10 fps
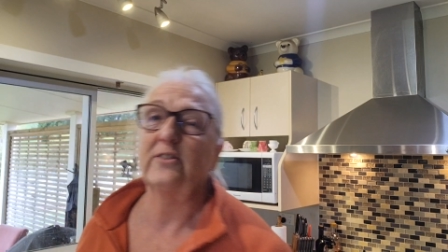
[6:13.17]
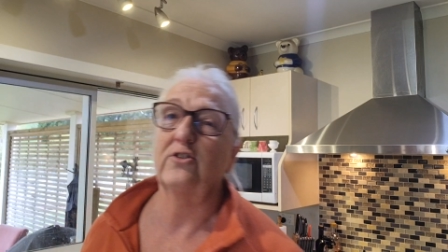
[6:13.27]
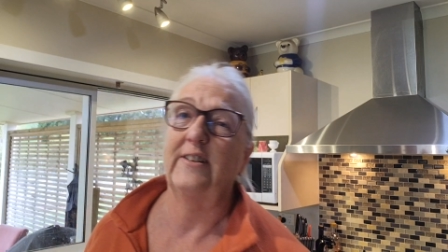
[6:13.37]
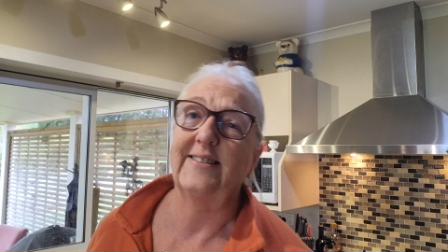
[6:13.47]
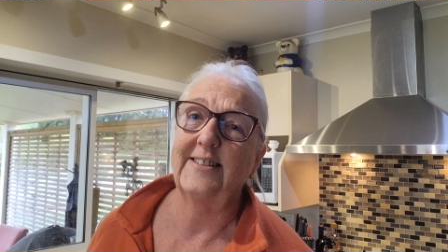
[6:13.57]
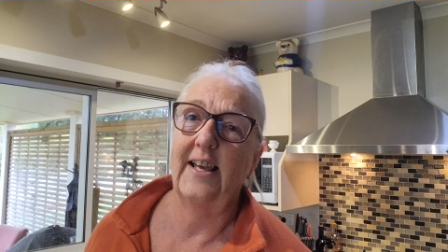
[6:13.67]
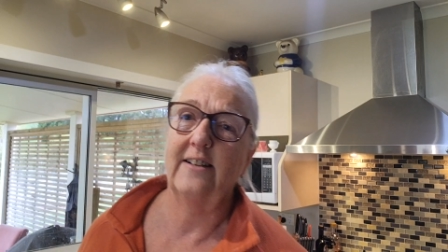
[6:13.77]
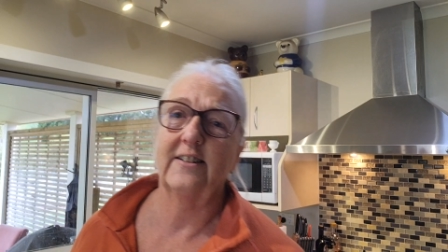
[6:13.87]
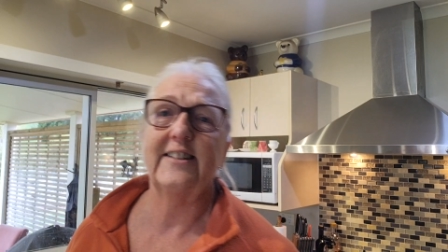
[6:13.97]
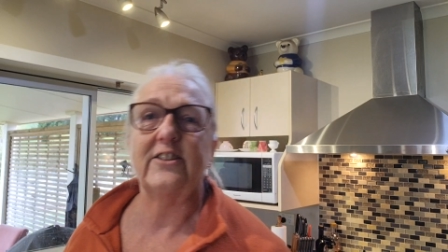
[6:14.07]
stressed
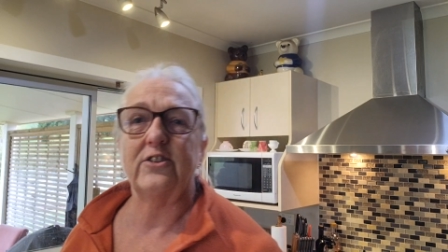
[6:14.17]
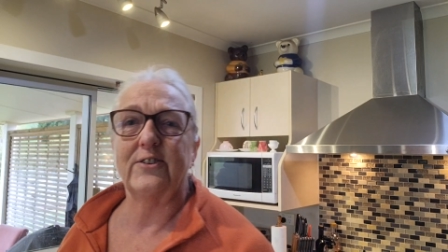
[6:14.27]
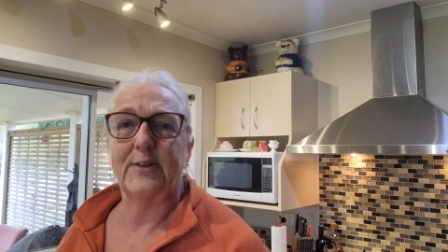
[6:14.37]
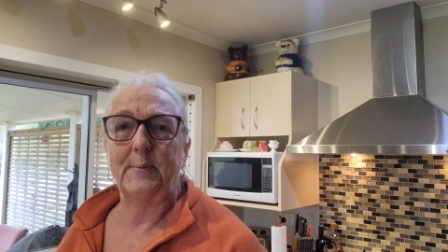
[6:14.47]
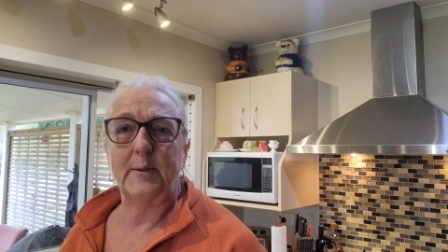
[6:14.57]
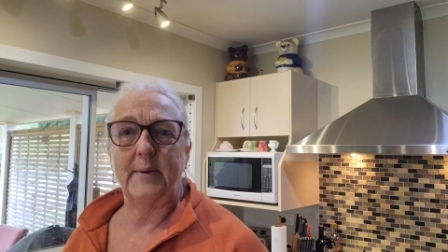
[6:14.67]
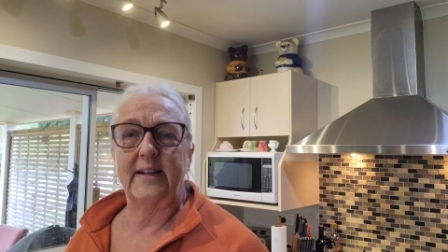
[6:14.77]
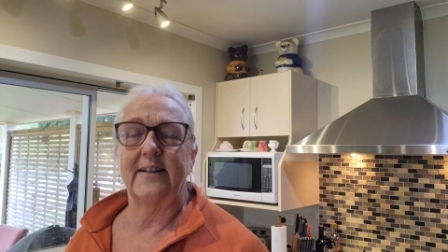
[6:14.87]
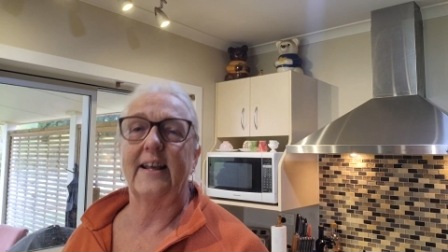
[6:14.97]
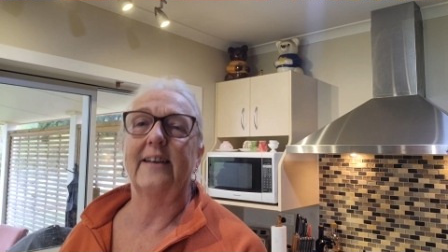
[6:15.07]
and I need to do something
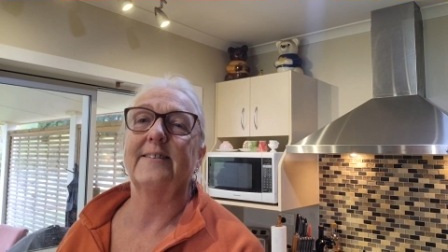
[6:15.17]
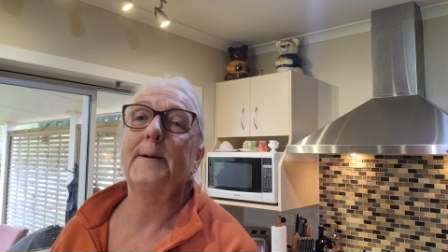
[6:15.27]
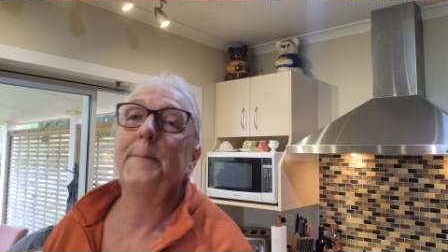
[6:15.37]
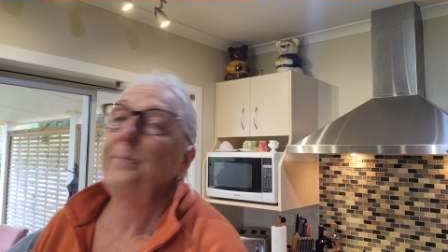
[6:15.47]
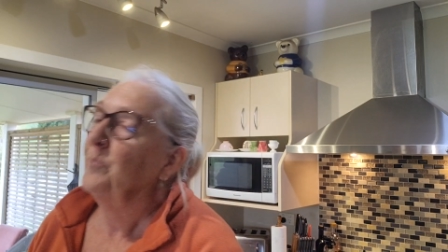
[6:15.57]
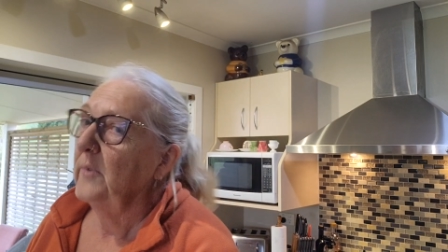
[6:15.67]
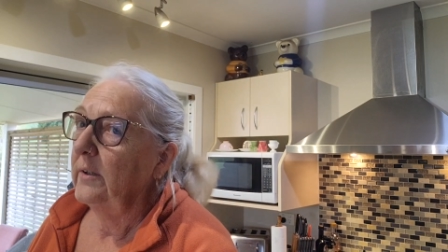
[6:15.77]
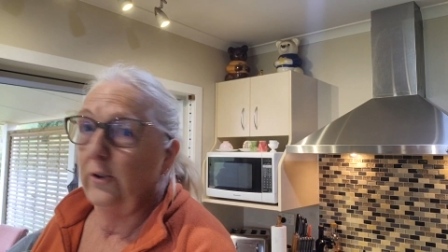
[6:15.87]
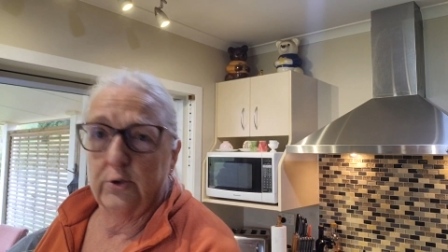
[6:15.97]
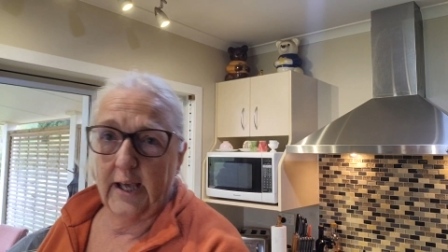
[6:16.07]
about it and
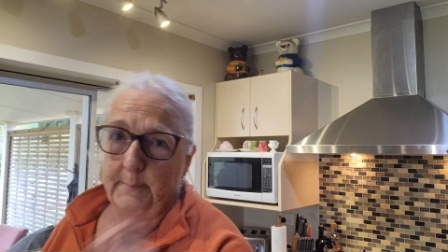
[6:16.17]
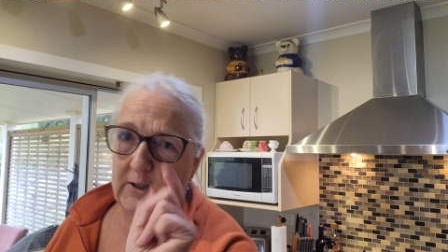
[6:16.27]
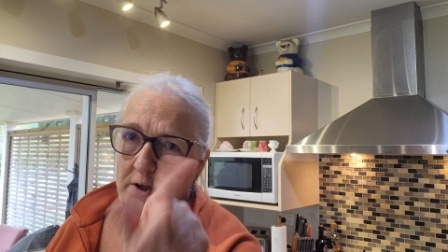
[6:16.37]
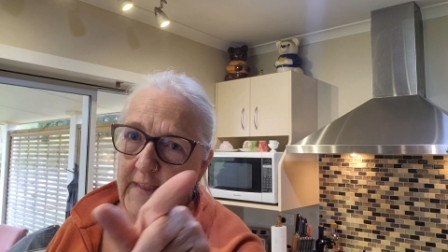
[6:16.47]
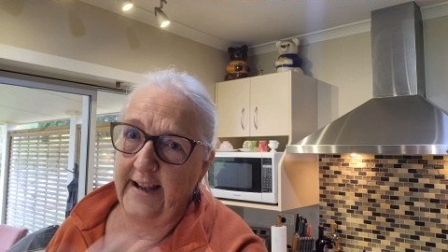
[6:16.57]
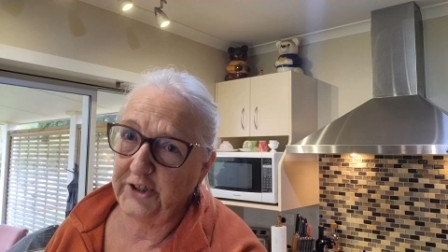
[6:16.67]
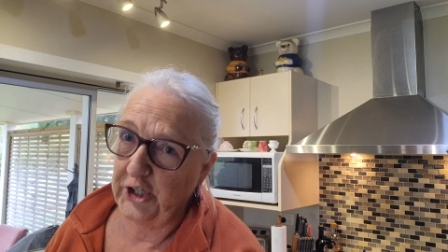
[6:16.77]
you're coming on that